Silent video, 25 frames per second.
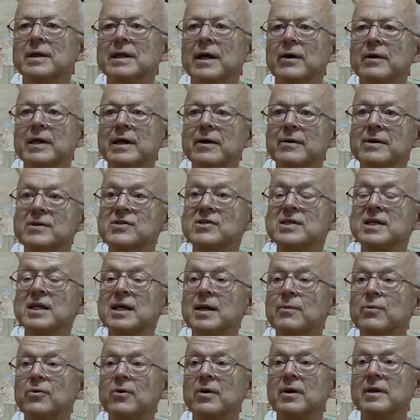Now, here in
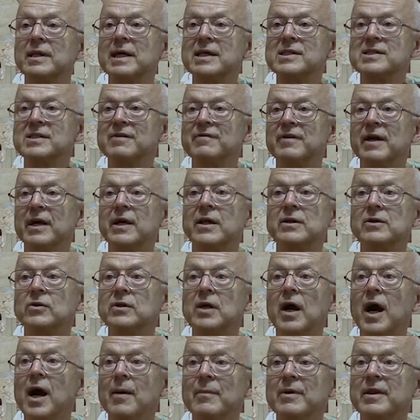Singapore, that's a very
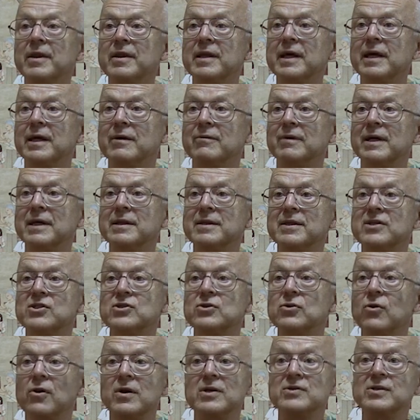common thing, right? The
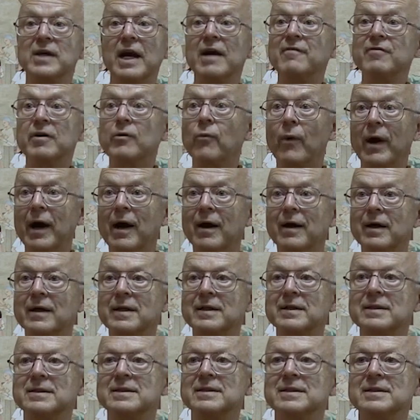stores are everywhere. You
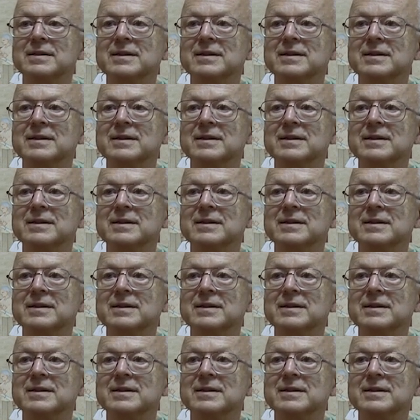know?